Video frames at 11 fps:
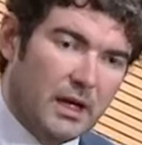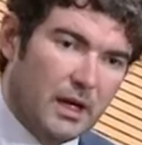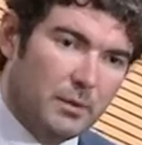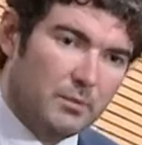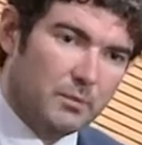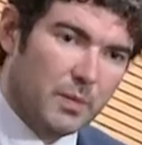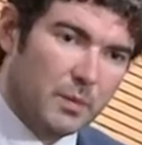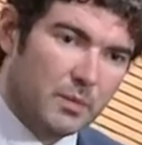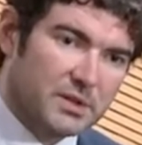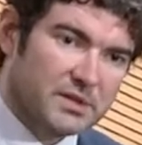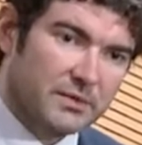um,
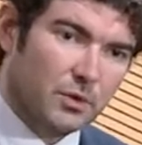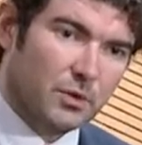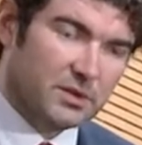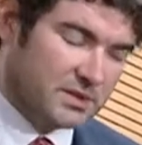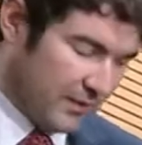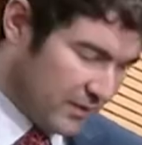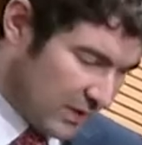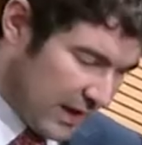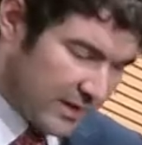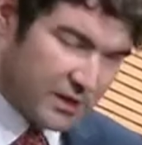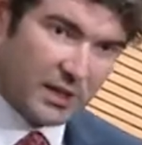members of those of Thank
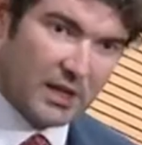Garda